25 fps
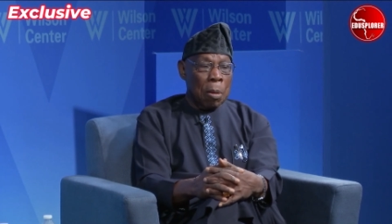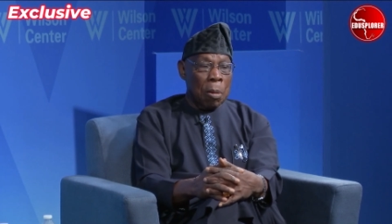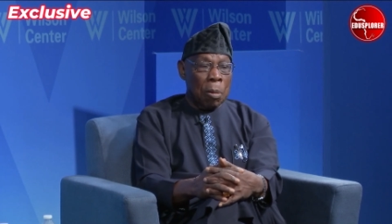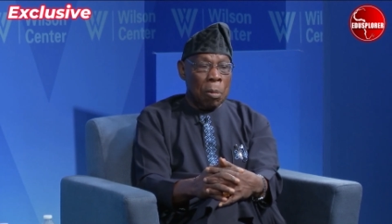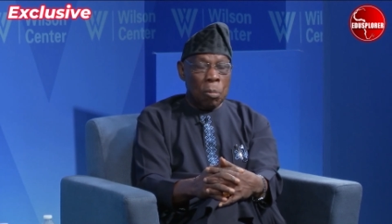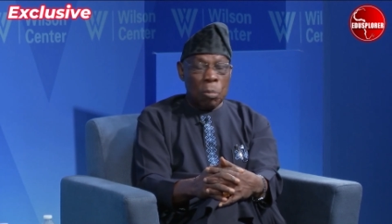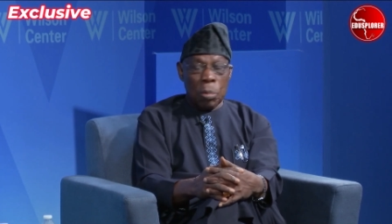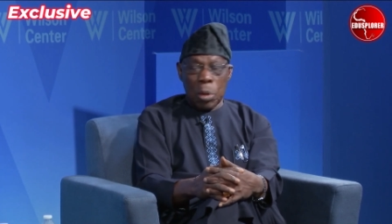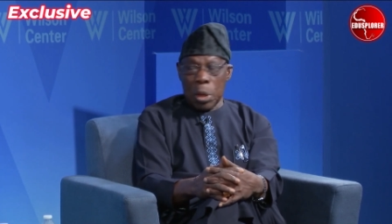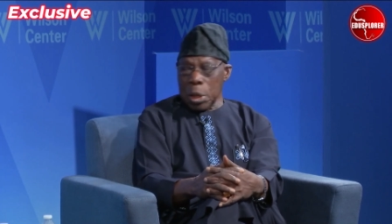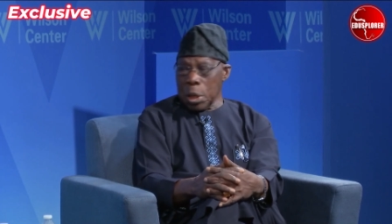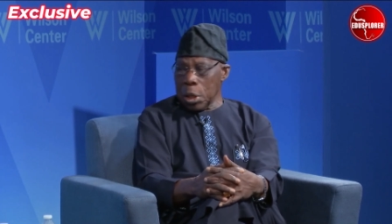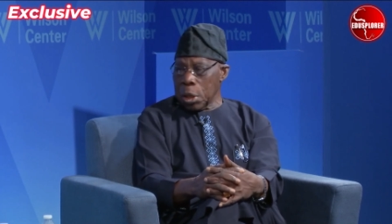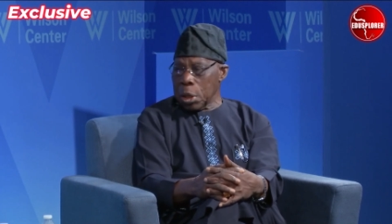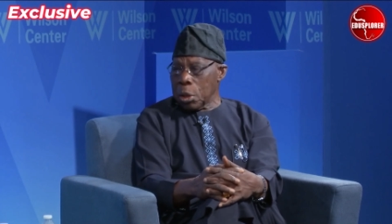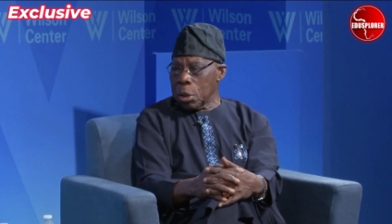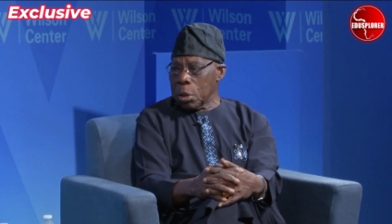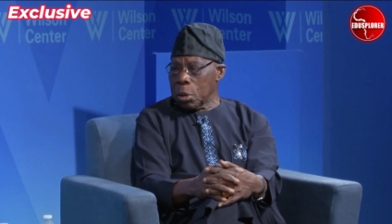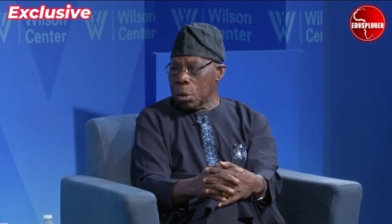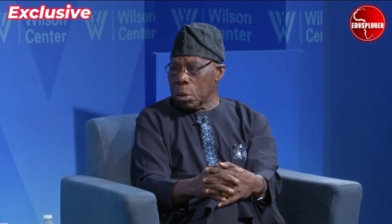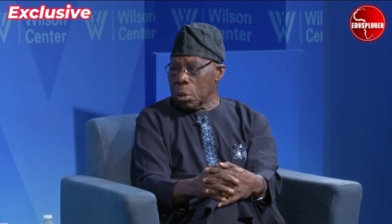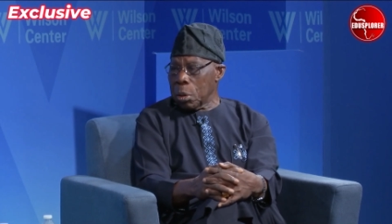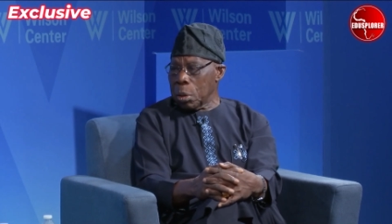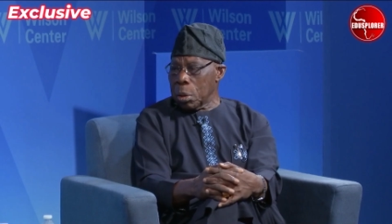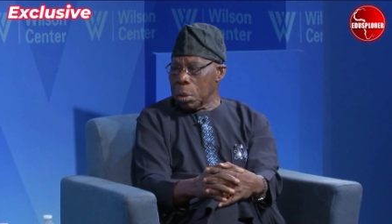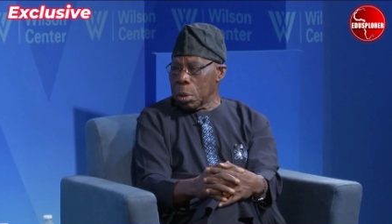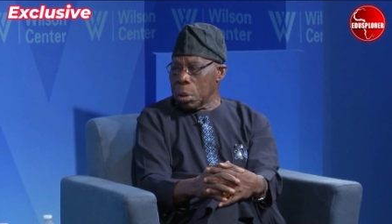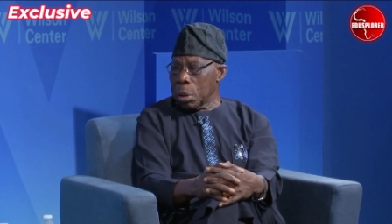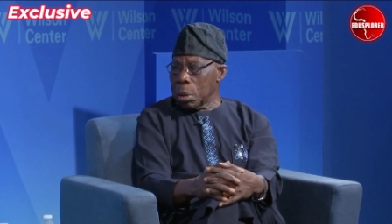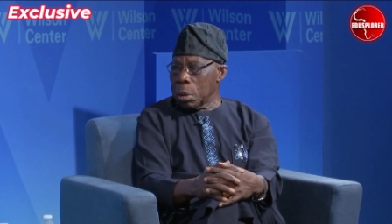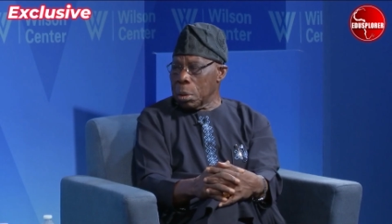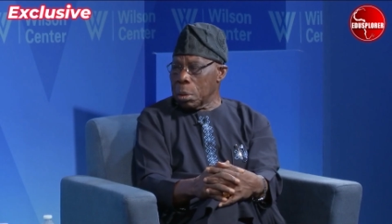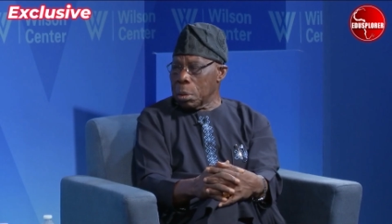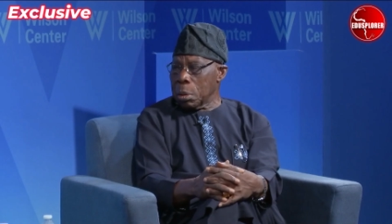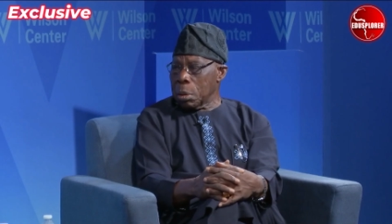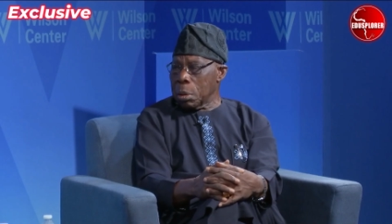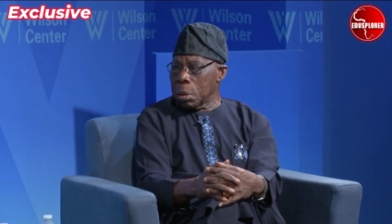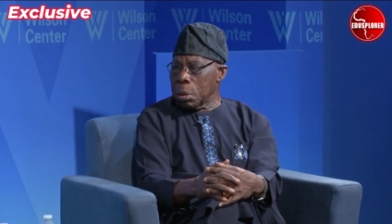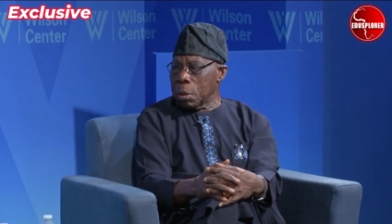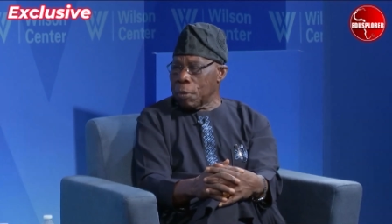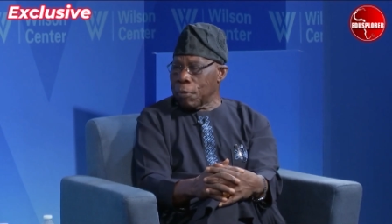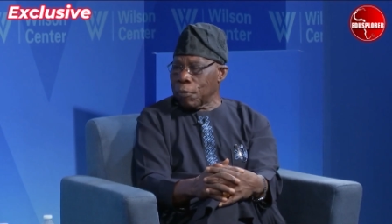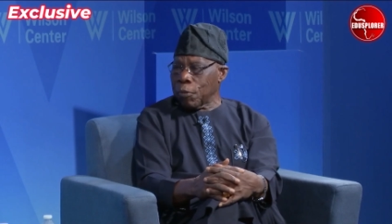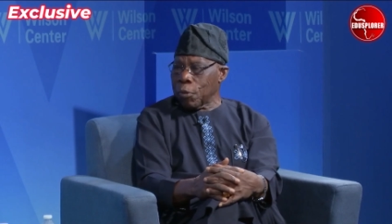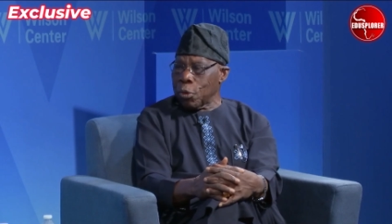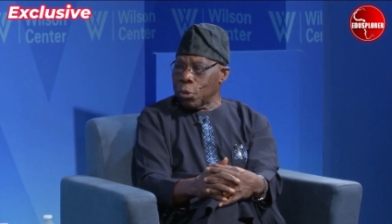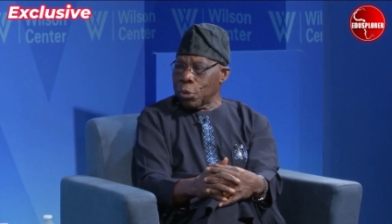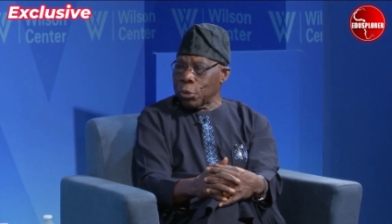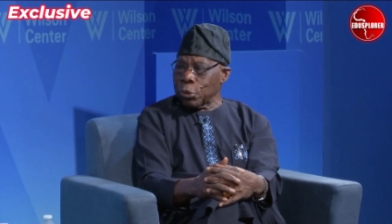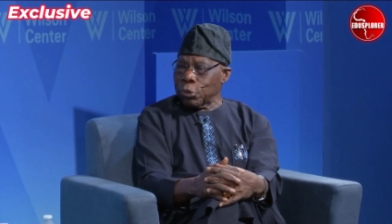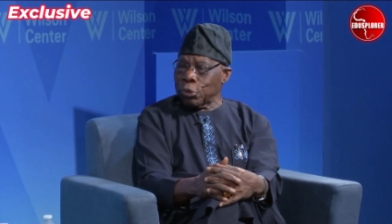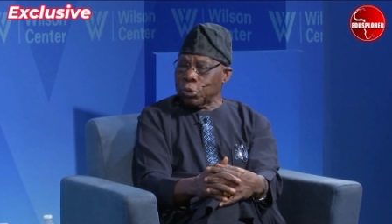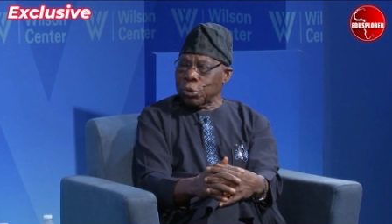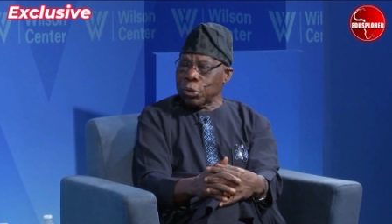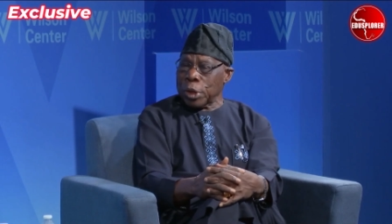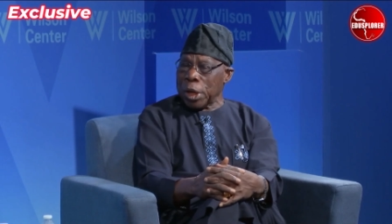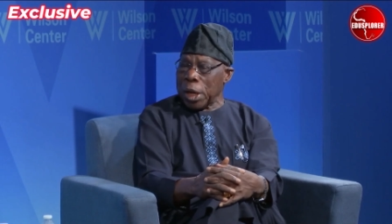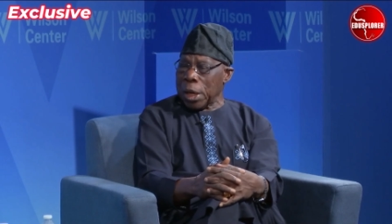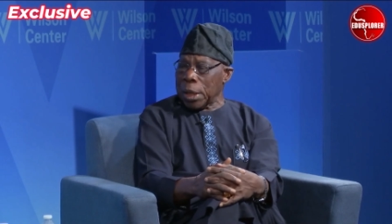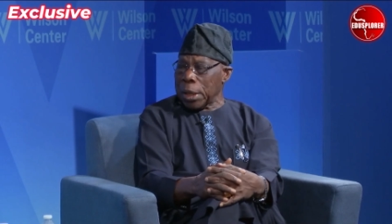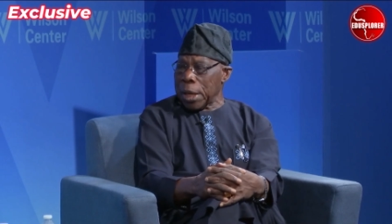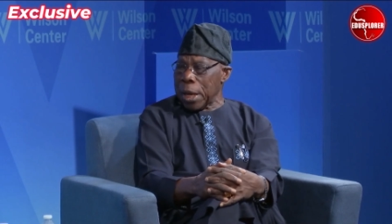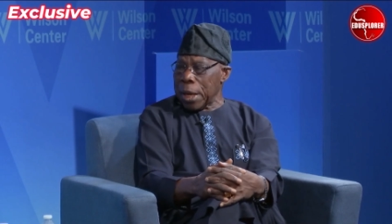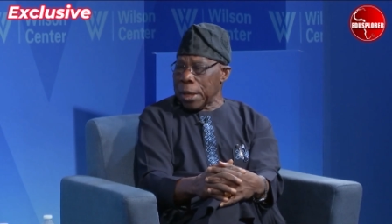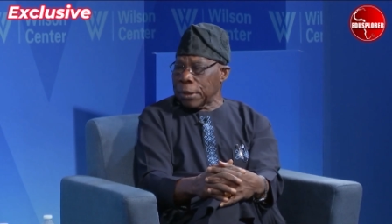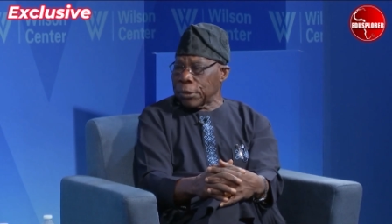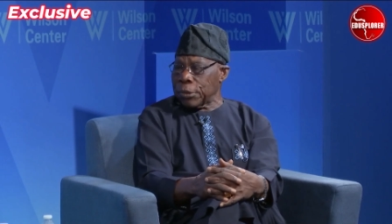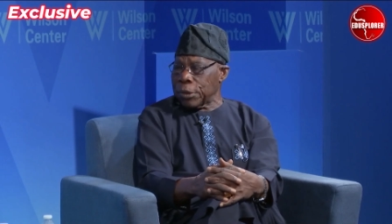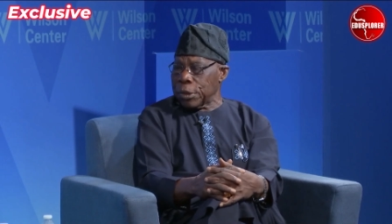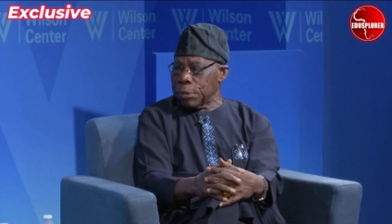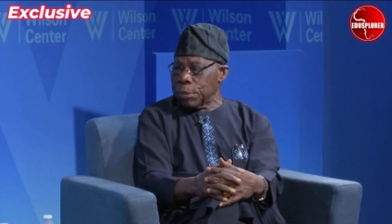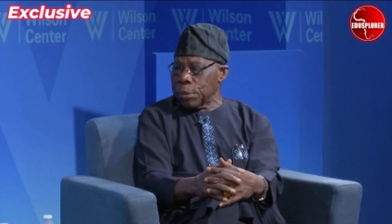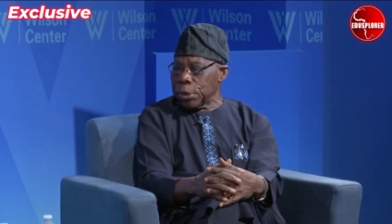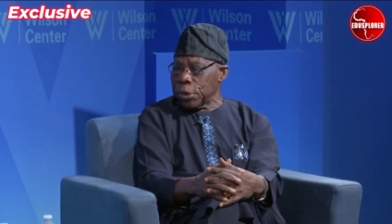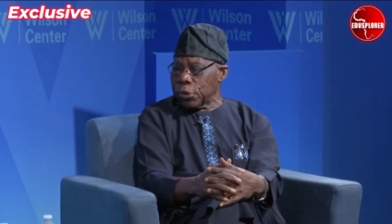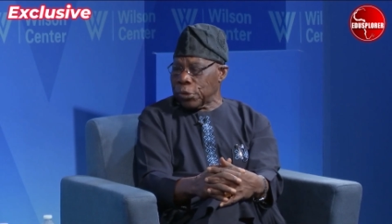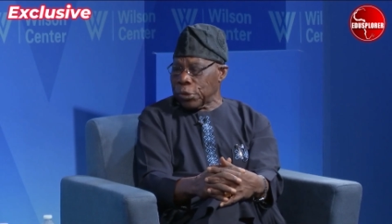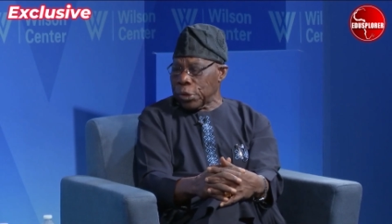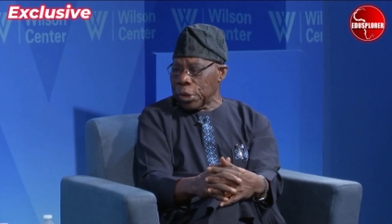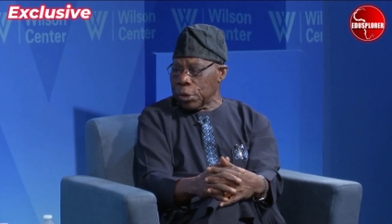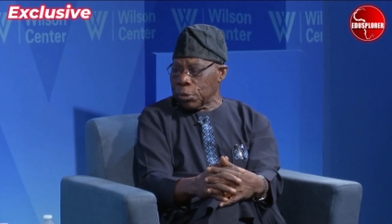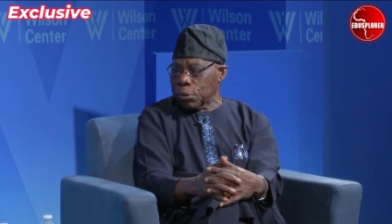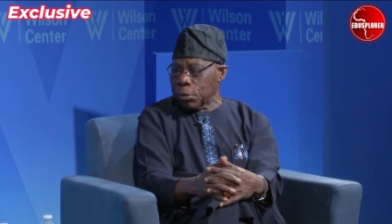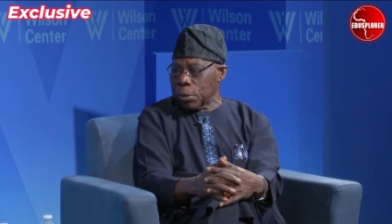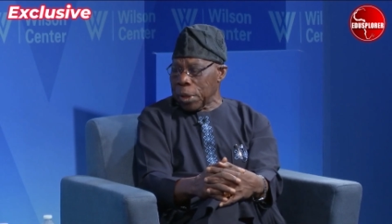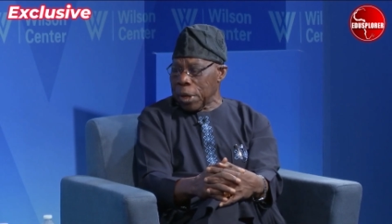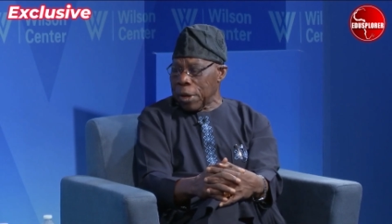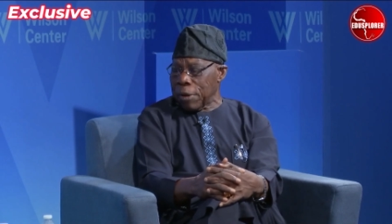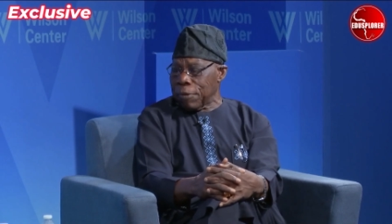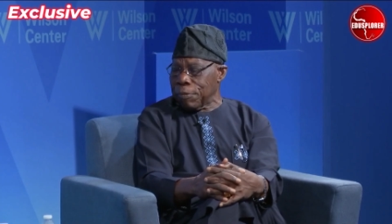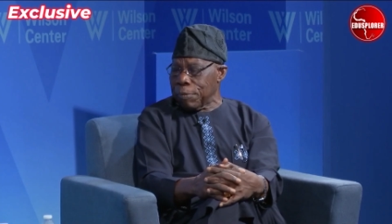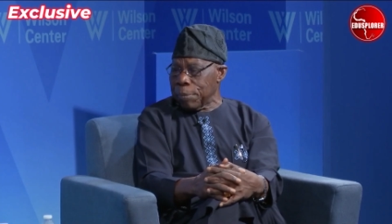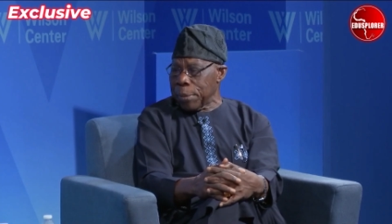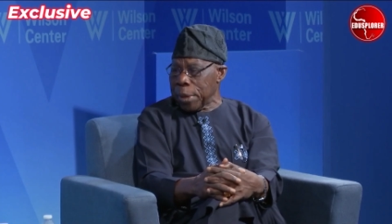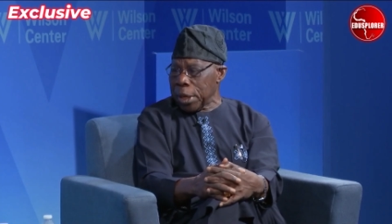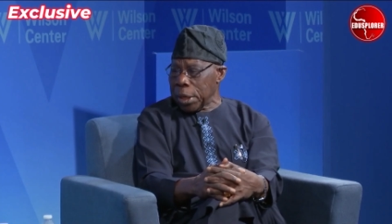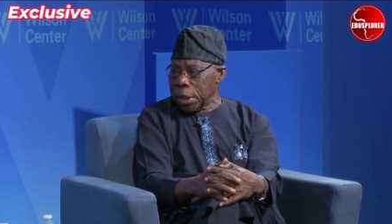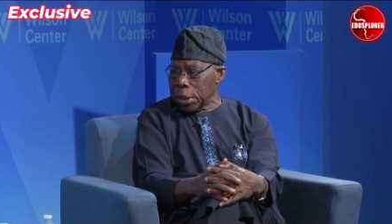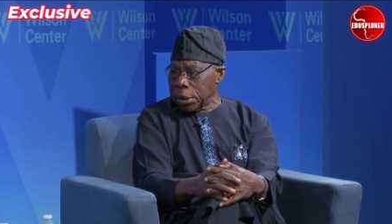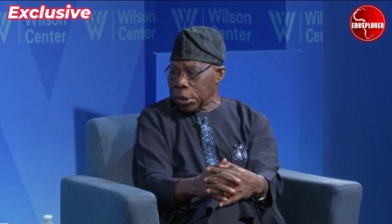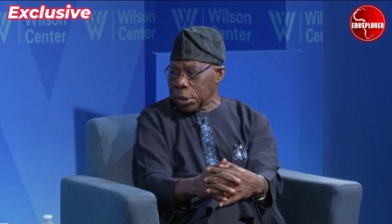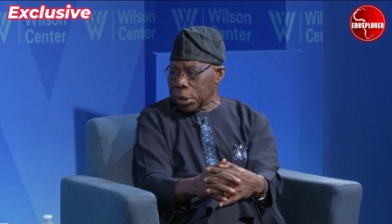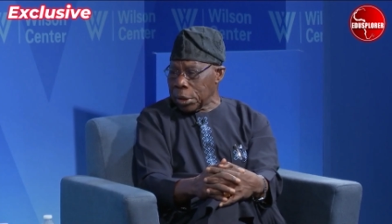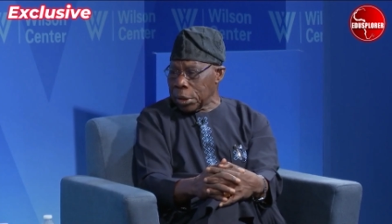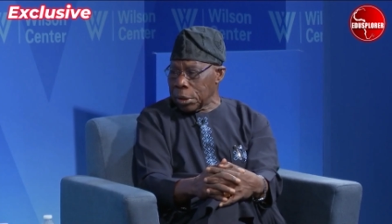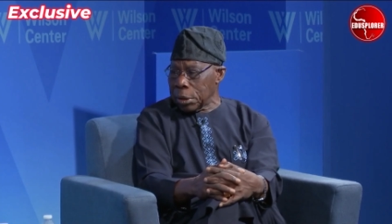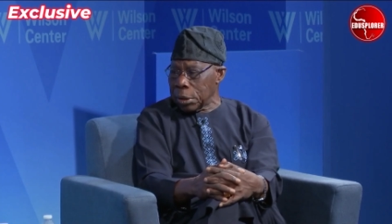we, of course, realized the mistake we have made.